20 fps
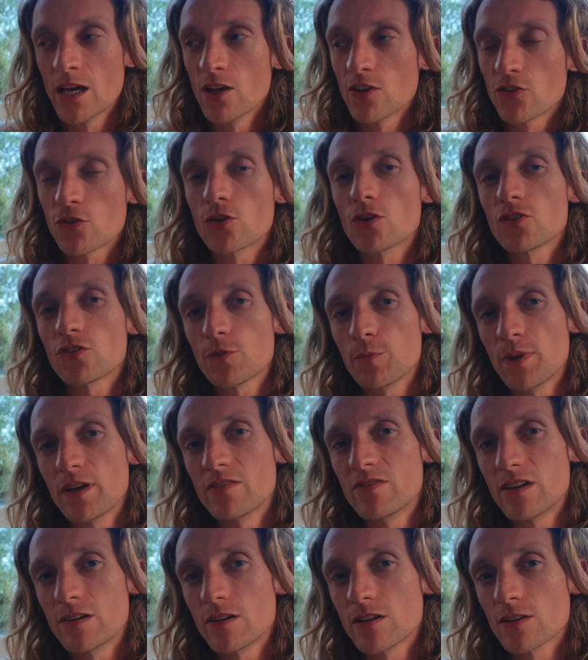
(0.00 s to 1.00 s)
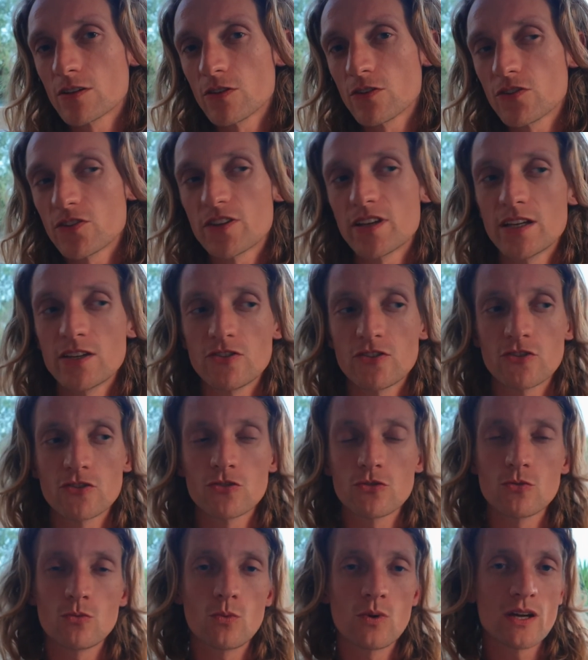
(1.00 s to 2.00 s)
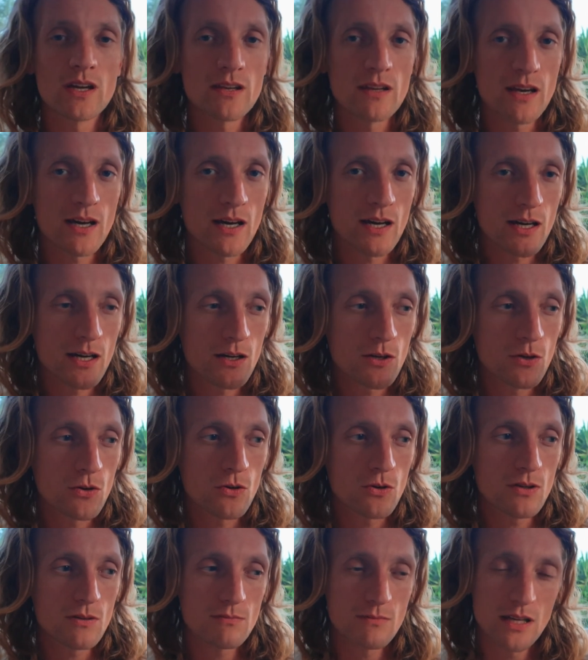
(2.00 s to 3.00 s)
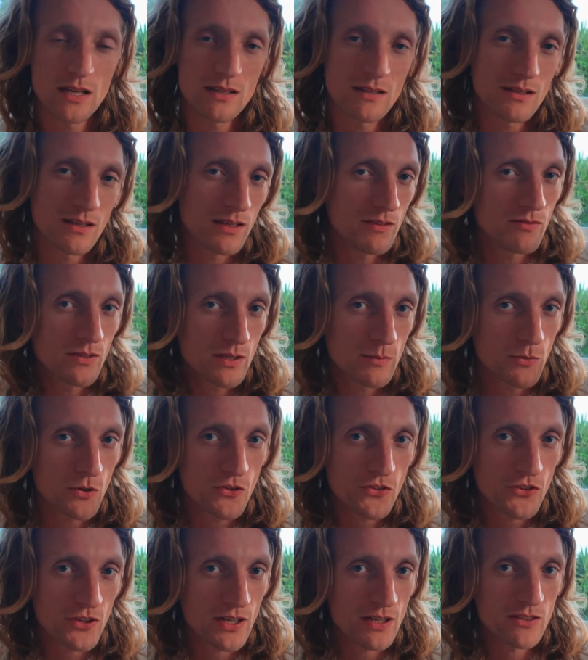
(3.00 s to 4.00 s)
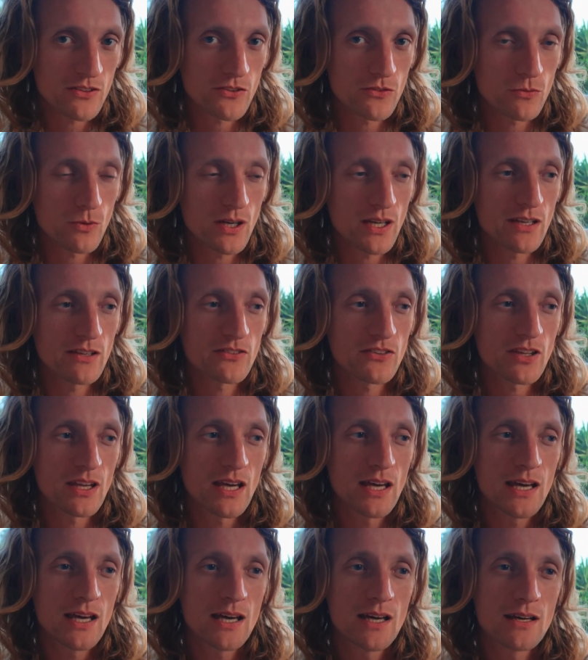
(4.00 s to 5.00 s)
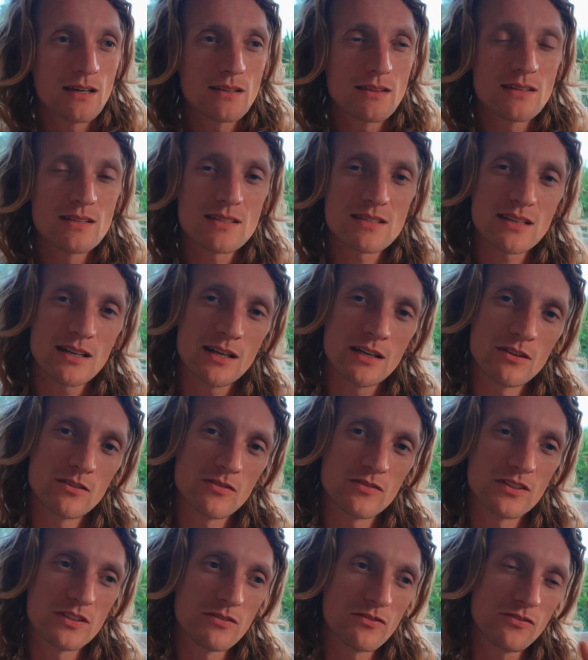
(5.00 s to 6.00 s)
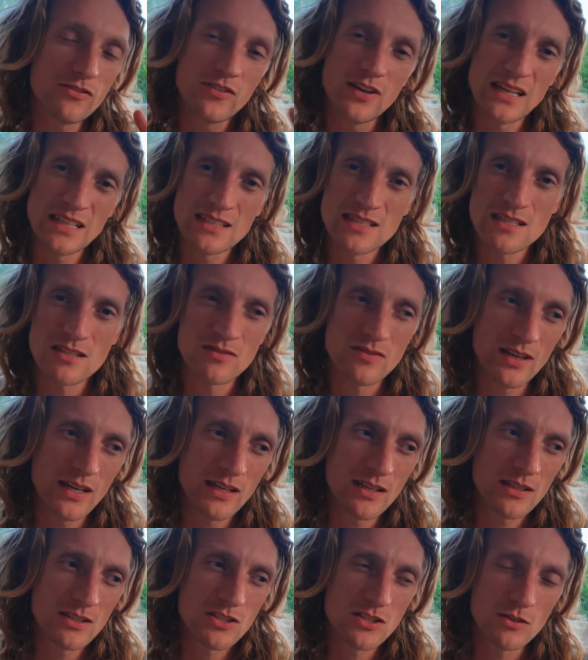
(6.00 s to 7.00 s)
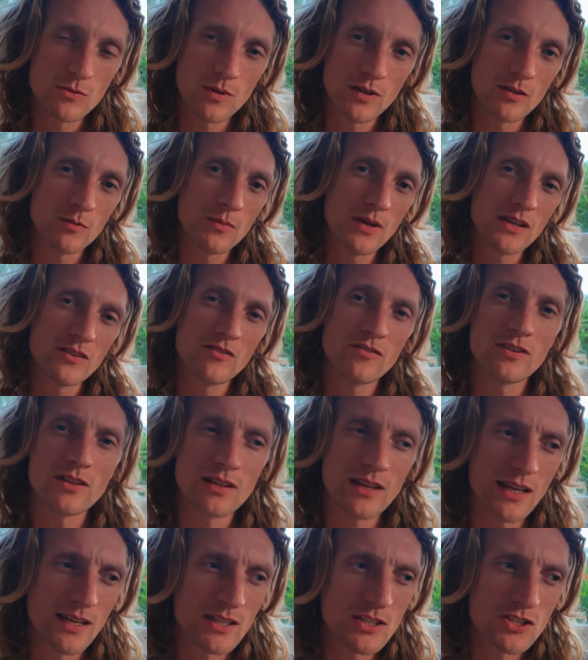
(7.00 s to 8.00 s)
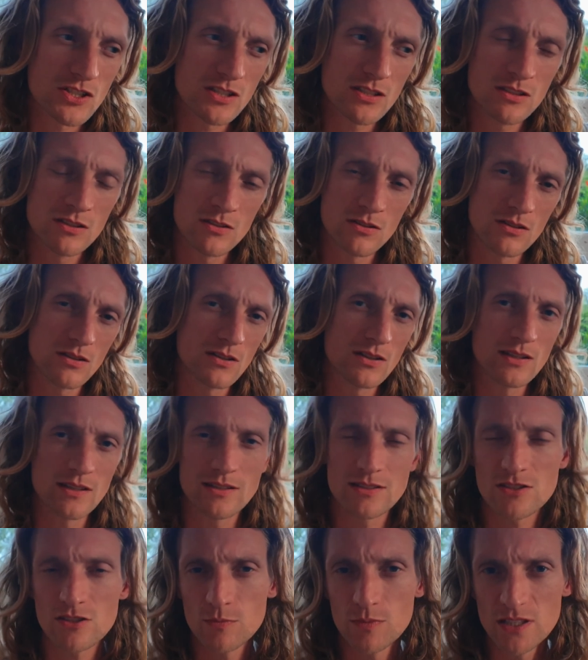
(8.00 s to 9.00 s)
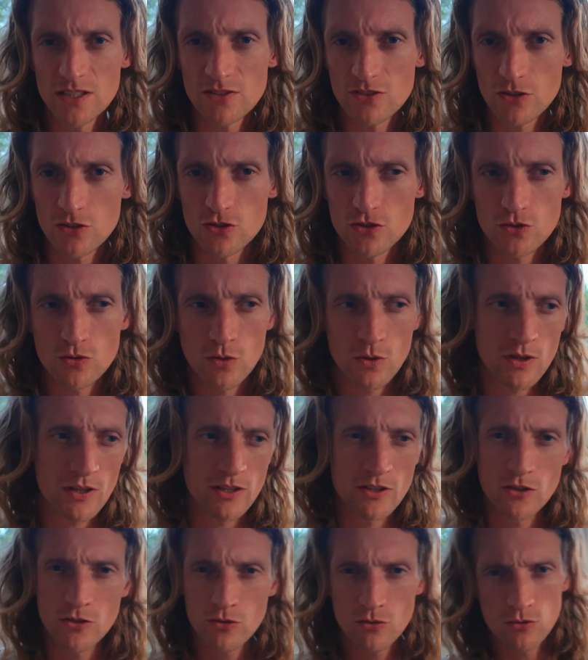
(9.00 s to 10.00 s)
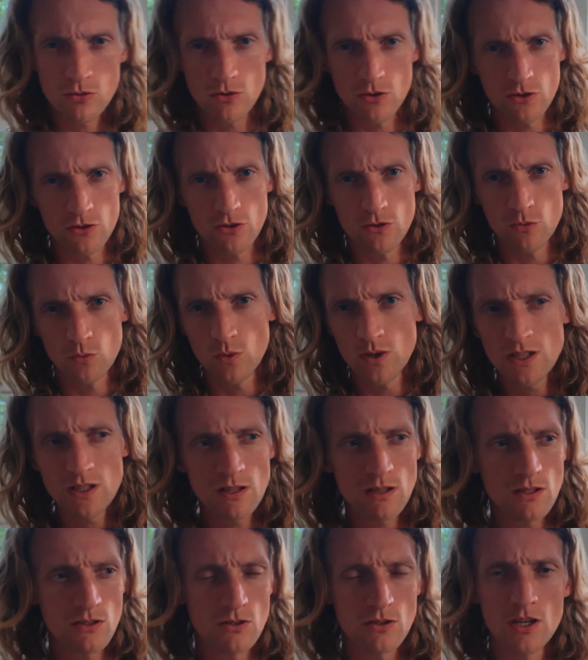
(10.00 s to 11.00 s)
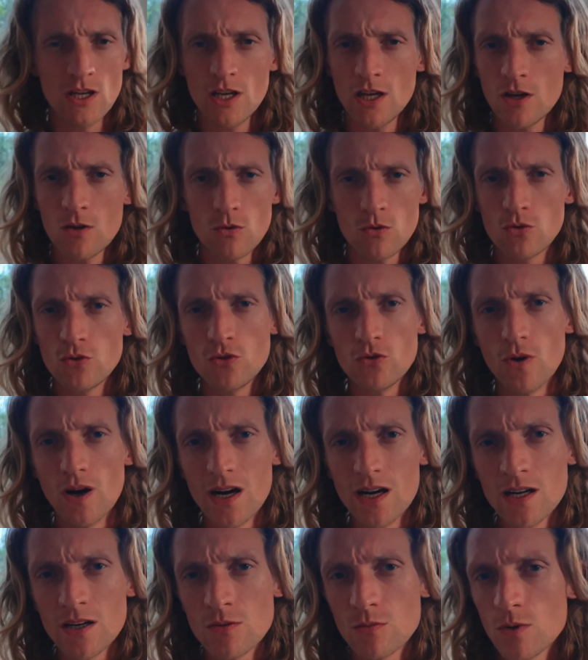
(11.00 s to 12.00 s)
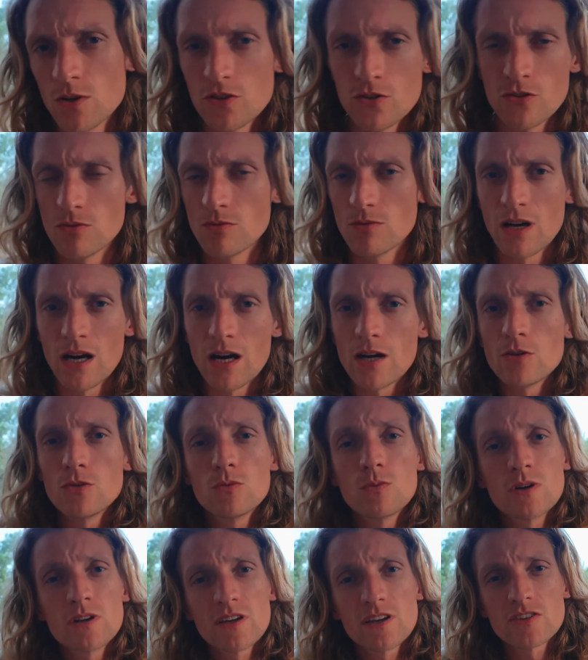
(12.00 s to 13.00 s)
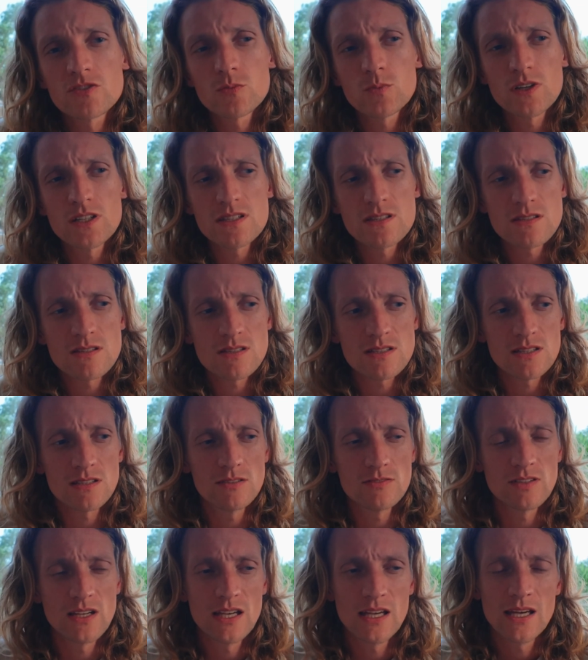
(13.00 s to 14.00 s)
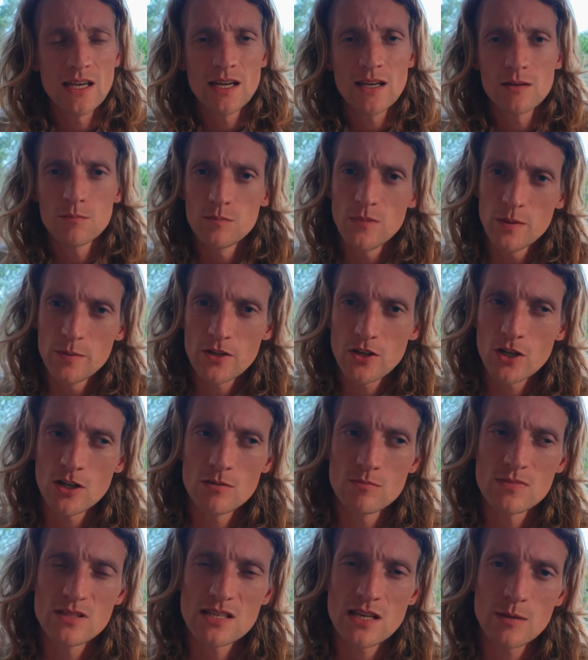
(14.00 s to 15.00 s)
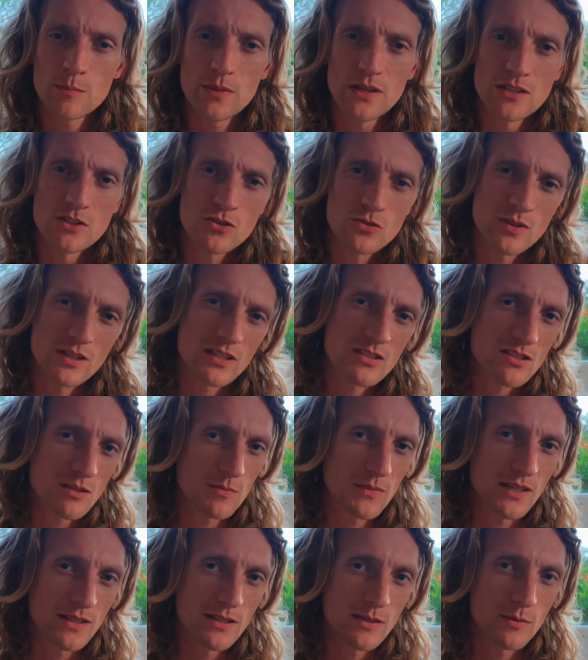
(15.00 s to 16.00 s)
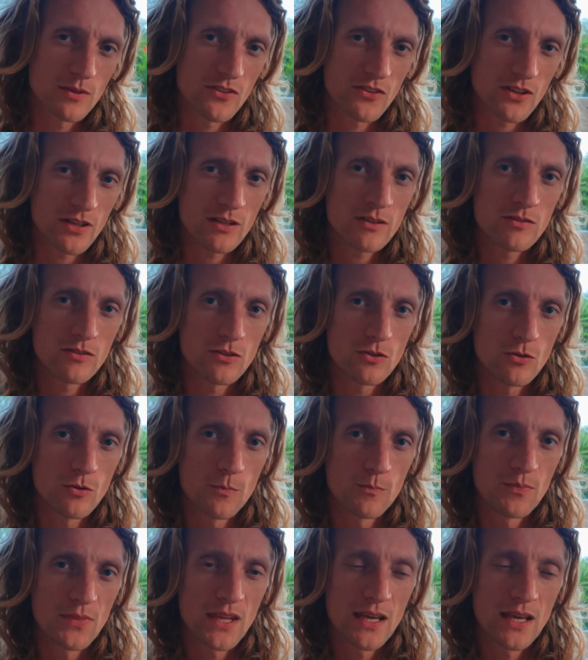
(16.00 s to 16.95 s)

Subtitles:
So also pay very close attention to where and how, and even the most subtle of ways, this kind of defensive energy where you might feel caged in, like somebody's controlling you or your will or who you are, how you want to express yourself, maybe comes up and triggers something deep inside of you,